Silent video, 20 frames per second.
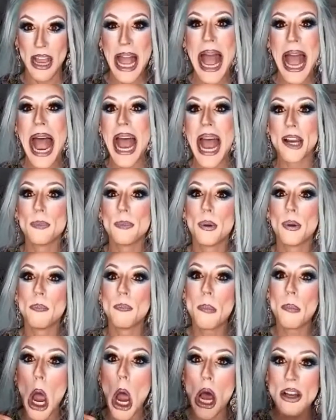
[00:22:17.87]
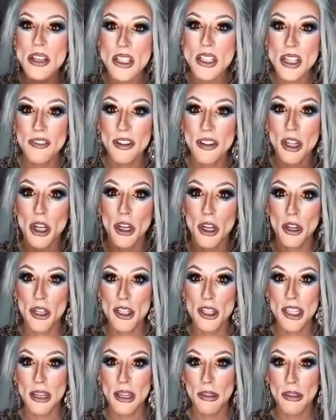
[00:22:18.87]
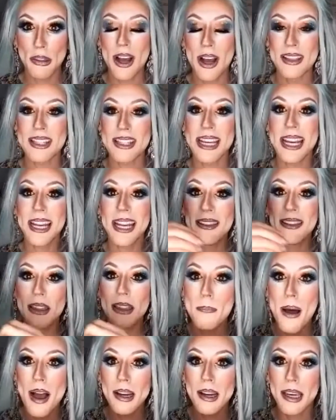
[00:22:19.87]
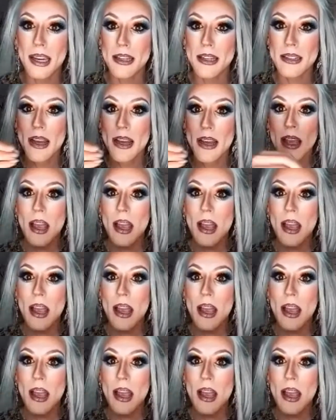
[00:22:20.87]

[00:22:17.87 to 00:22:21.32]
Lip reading: had to put positive, encouraging thoughts in the bucket.